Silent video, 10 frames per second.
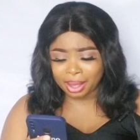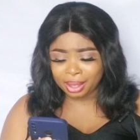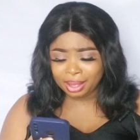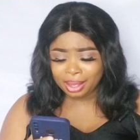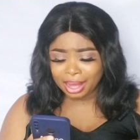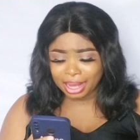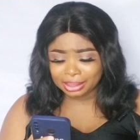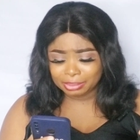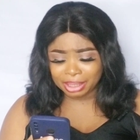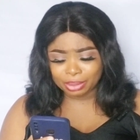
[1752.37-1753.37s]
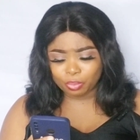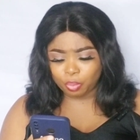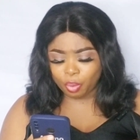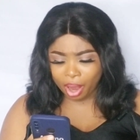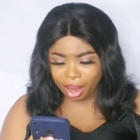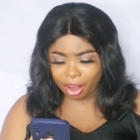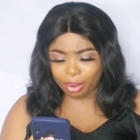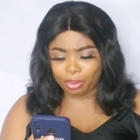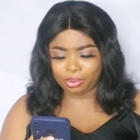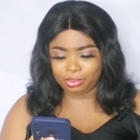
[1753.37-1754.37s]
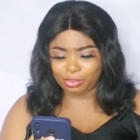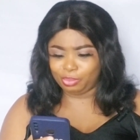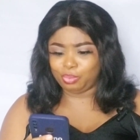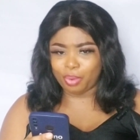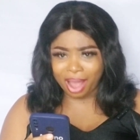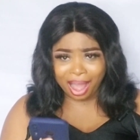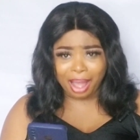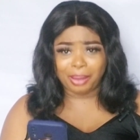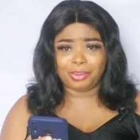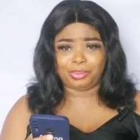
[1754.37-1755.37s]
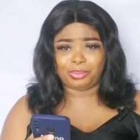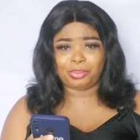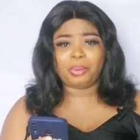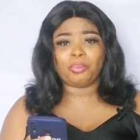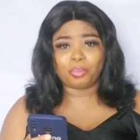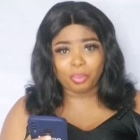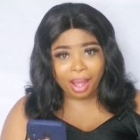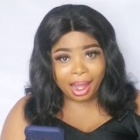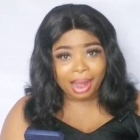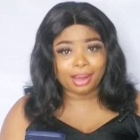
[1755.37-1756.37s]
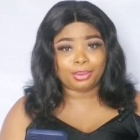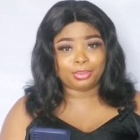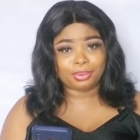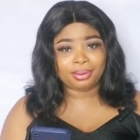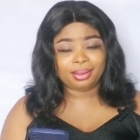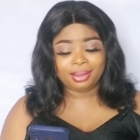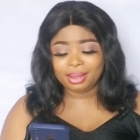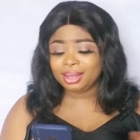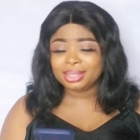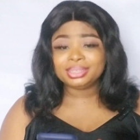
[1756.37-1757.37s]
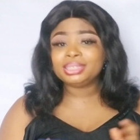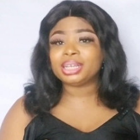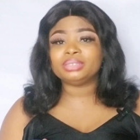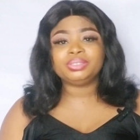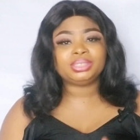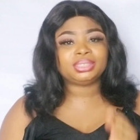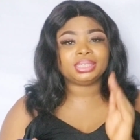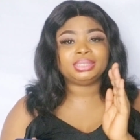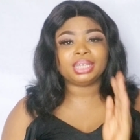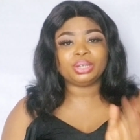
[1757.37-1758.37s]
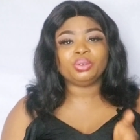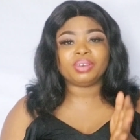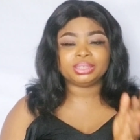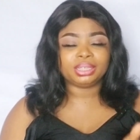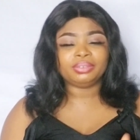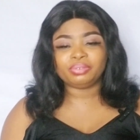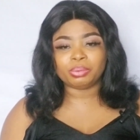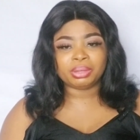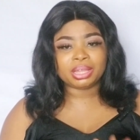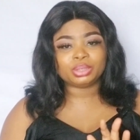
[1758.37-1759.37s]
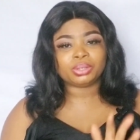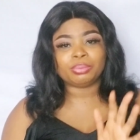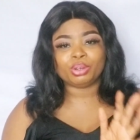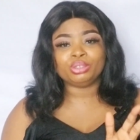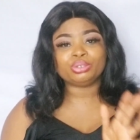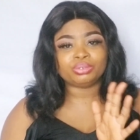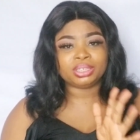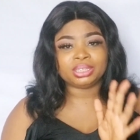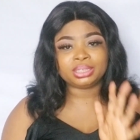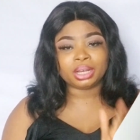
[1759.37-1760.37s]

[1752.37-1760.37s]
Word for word: her, and I'm like, wow, wow wow. This outfit is a 10 over 10 for me. That's what I'm going to rate this